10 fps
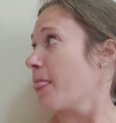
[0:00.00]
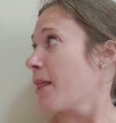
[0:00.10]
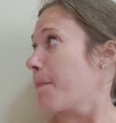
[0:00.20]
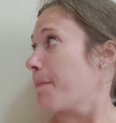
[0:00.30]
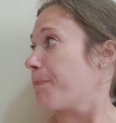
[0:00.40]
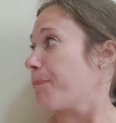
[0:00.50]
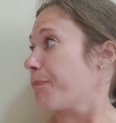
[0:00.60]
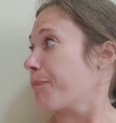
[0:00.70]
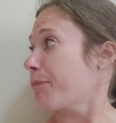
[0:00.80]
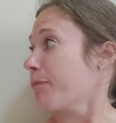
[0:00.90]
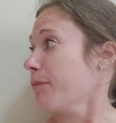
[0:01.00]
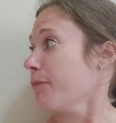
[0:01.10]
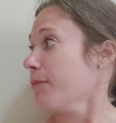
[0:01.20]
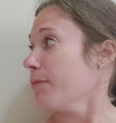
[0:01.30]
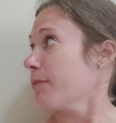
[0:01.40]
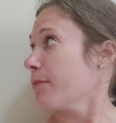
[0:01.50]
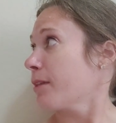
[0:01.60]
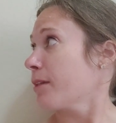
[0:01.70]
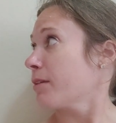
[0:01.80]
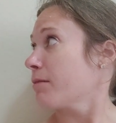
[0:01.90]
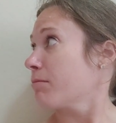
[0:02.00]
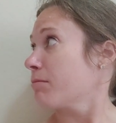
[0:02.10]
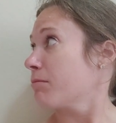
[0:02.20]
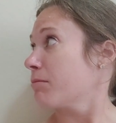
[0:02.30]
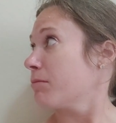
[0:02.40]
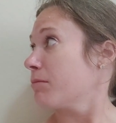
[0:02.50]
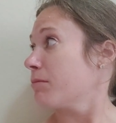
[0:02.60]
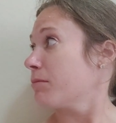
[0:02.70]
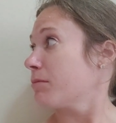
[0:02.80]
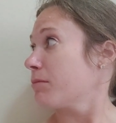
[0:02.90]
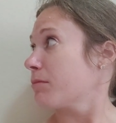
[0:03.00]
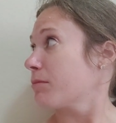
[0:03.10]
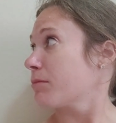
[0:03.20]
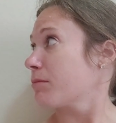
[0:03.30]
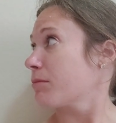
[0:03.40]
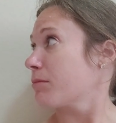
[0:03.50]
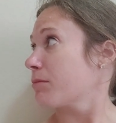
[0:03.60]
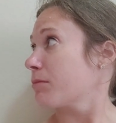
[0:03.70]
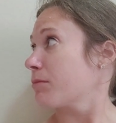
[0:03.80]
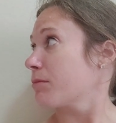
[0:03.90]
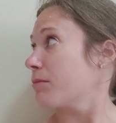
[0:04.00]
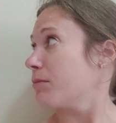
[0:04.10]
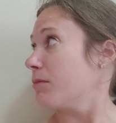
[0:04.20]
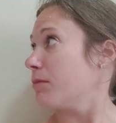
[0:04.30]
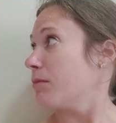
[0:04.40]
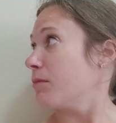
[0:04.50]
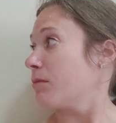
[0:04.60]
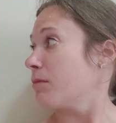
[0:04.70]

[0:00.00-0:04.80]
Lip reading: This person isn't speaking.